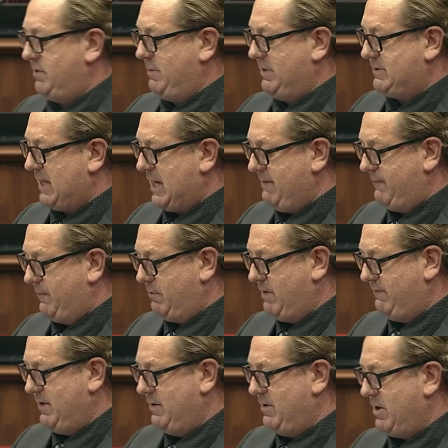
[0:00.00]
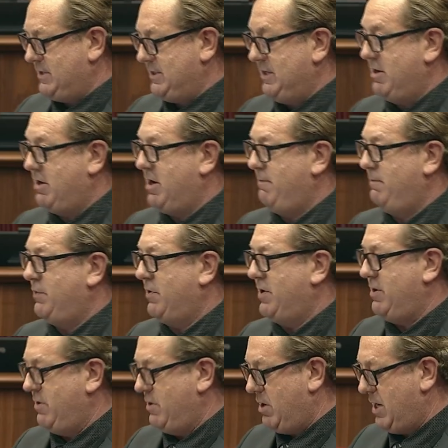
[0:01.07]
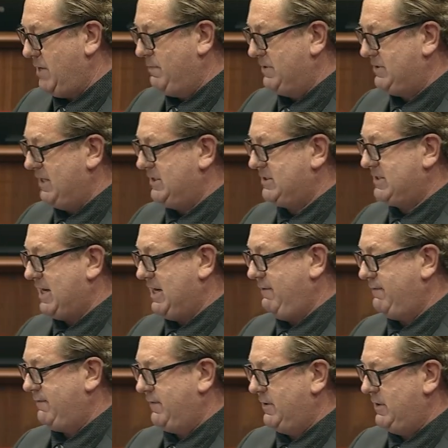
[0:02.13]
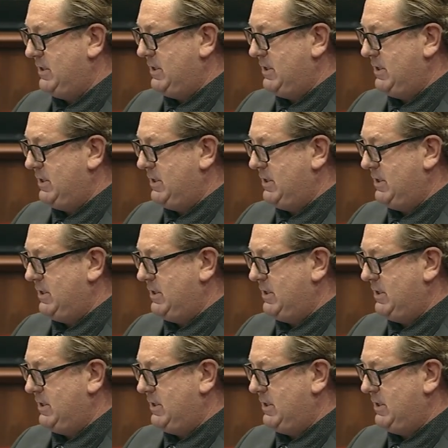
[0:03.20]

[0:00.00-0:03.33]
to be safe or even 99.9% safe,